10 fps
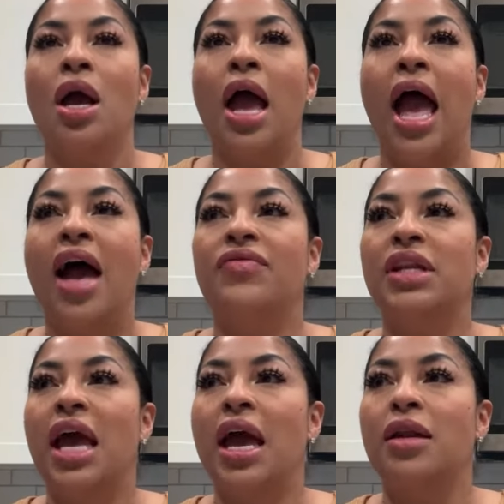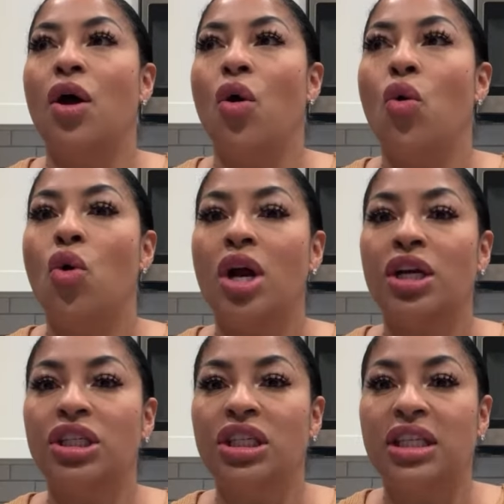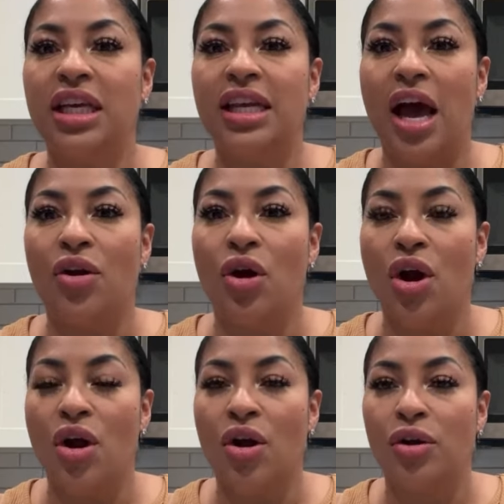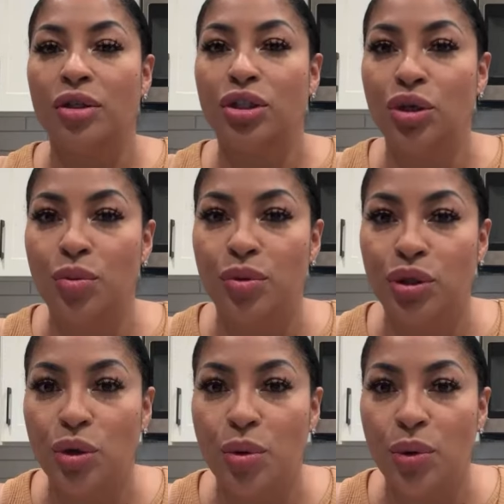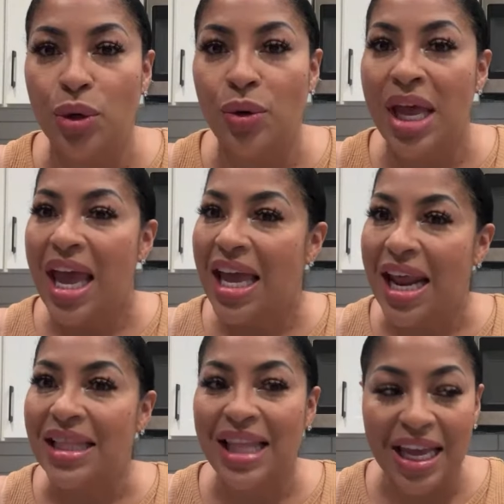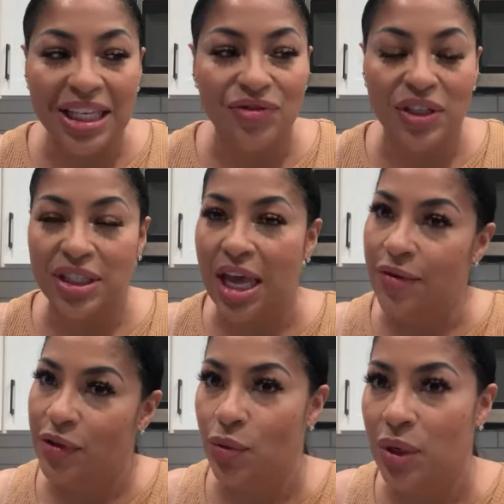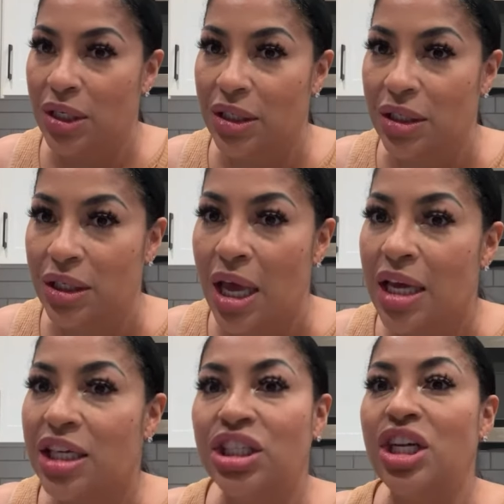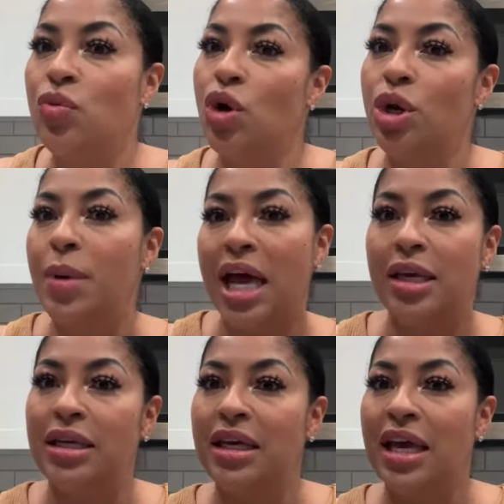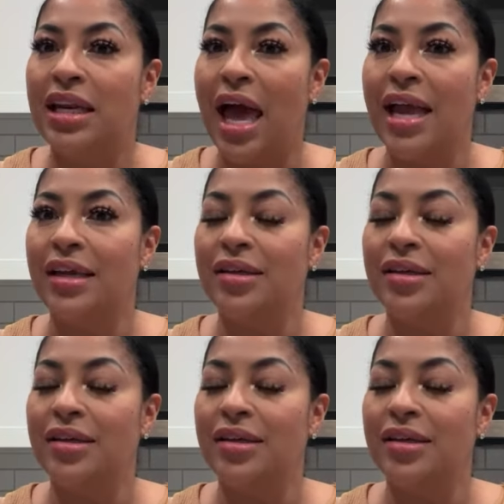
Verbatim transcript: having that orange sticking out of her Subaru, and I think it's for safety reasons, because she didn't want nobody, like,